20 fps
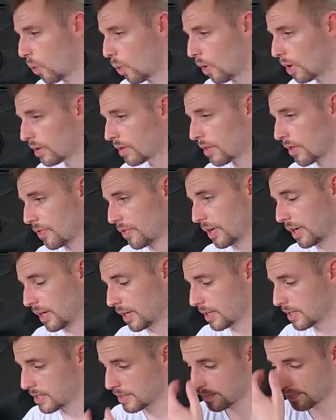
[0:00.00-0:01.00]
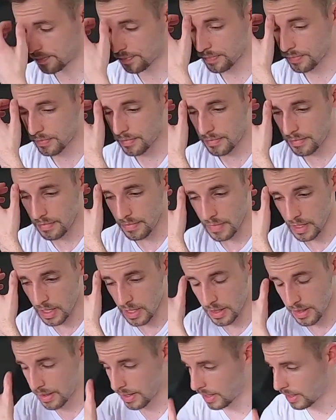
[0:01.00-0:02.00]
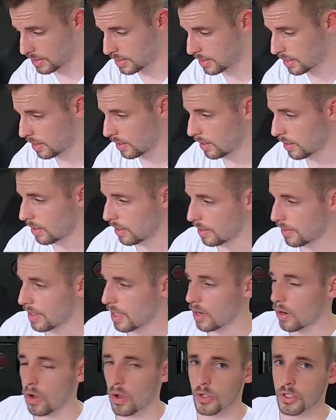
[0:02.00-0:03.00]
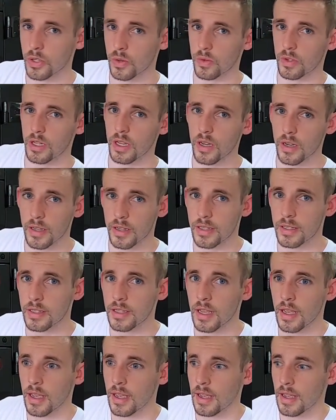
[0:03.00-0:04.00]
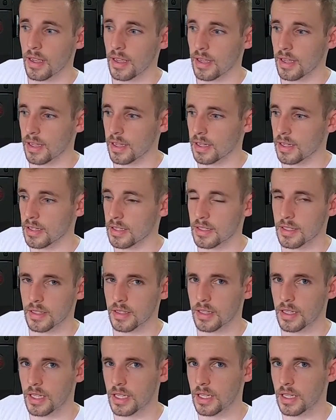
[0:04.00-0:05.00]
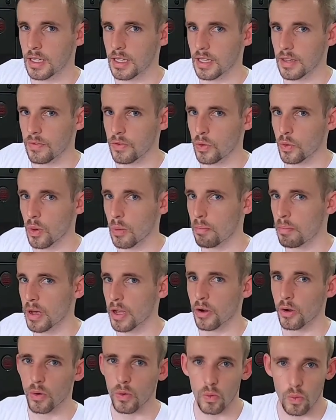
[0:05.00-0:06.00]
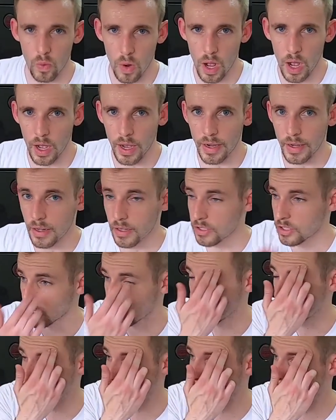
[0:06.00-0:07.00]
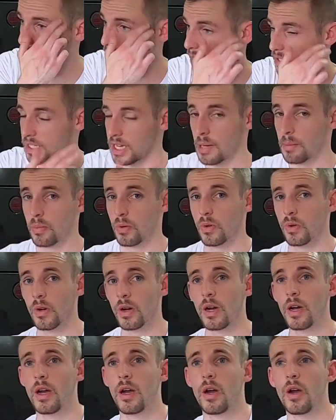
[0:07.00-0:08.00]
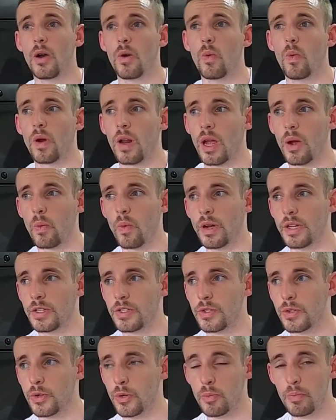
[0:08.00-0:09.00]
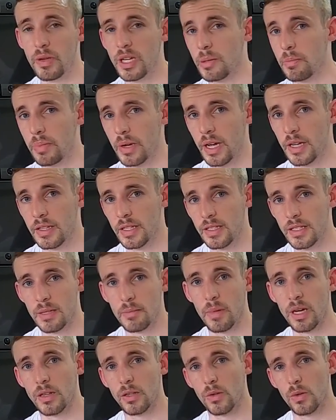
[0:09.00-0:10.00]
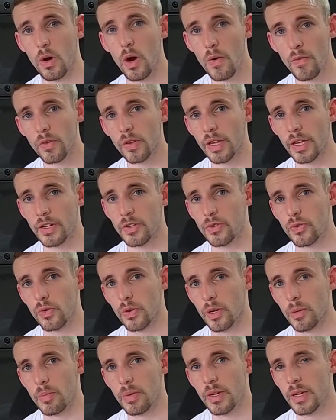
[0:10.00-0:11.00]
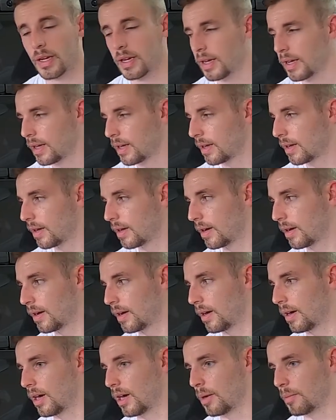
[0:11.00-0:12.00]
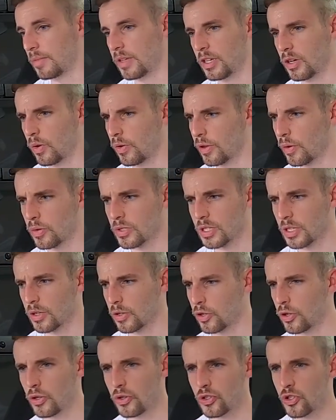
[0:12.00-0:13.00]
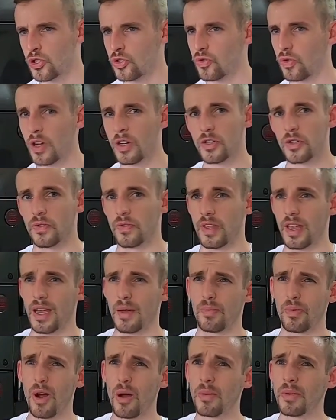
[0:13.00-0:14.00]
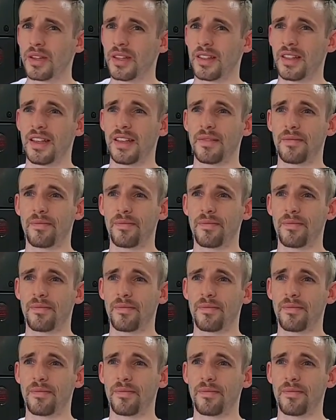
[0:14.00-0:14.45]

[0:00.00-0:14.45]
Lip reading: one of the things that that also does is give you a better ride. So for example, when I went to Big Bend and did my little overland trip, there was a good stretch of that, probably,